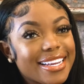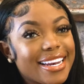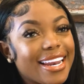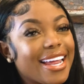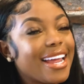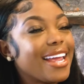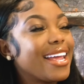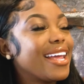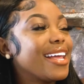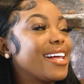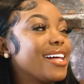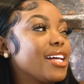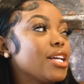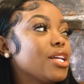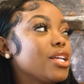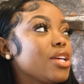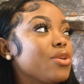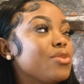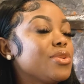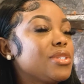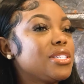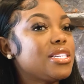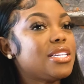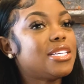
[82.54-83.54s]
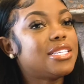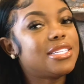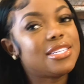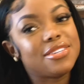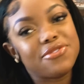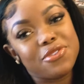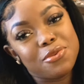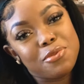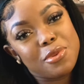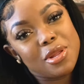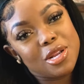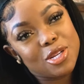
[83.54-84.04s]
Like, it was easy
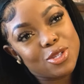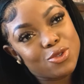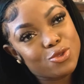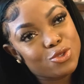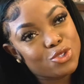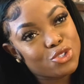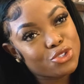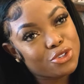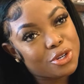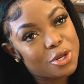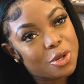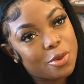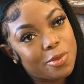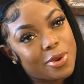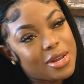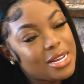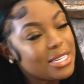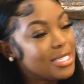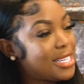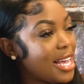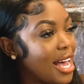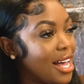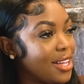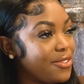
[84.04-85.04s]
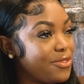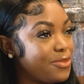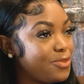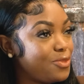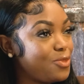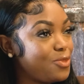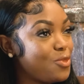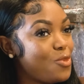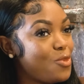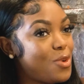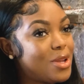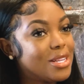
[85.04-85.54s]
for me to do drill because I've
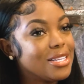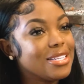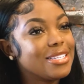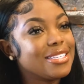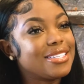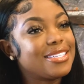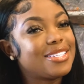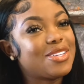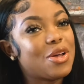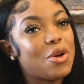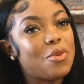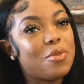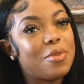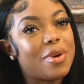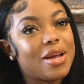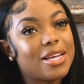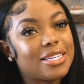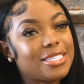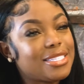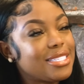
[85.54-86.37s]
witnessed so much,